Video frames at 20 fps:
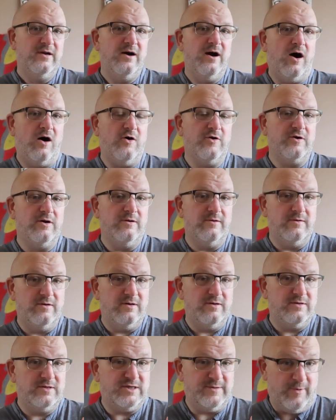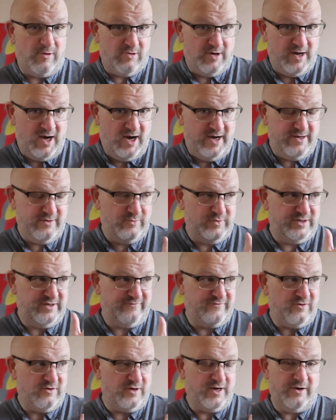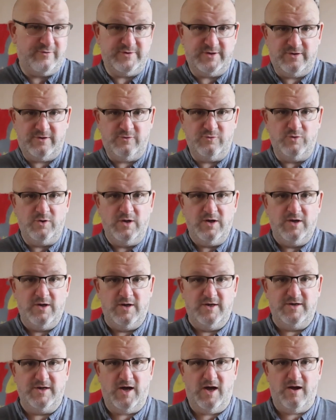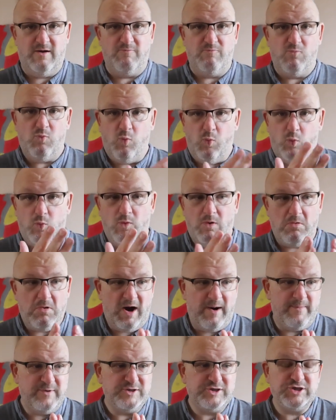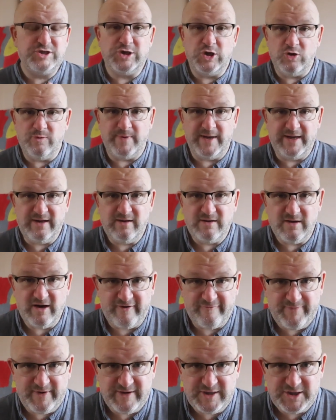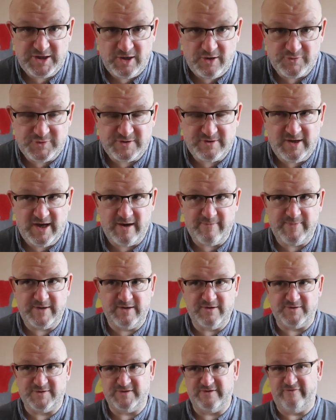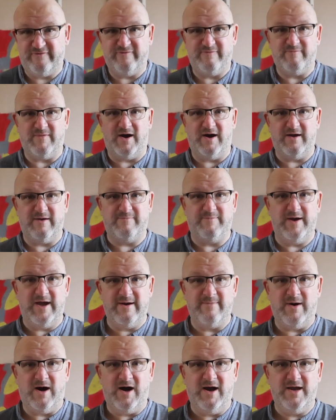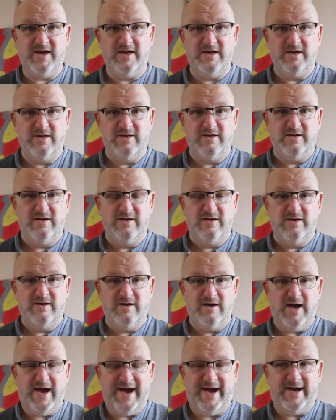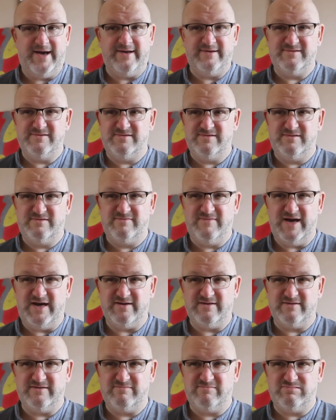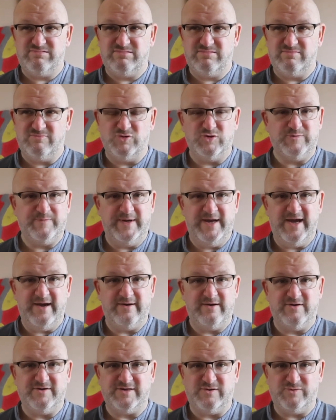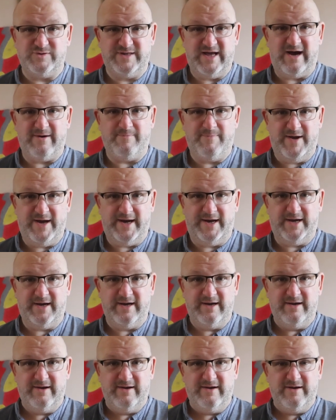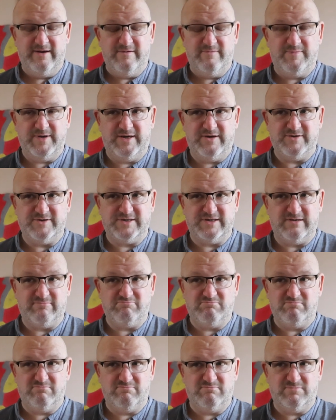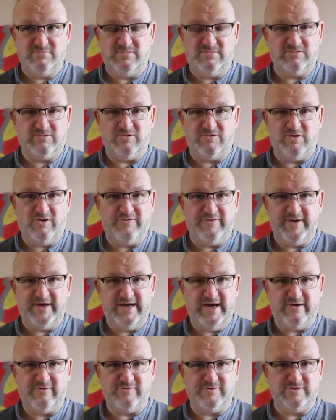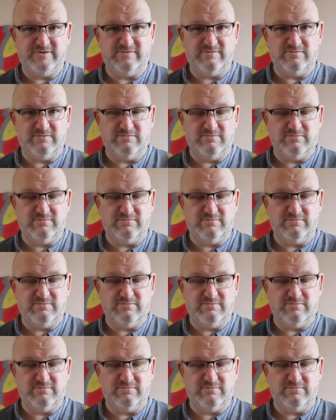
on tomorrow night, which I've got to go do. I'm assuming I've been chosen that because of my BMI, and that must be it, because I was that big, because I've got nothing else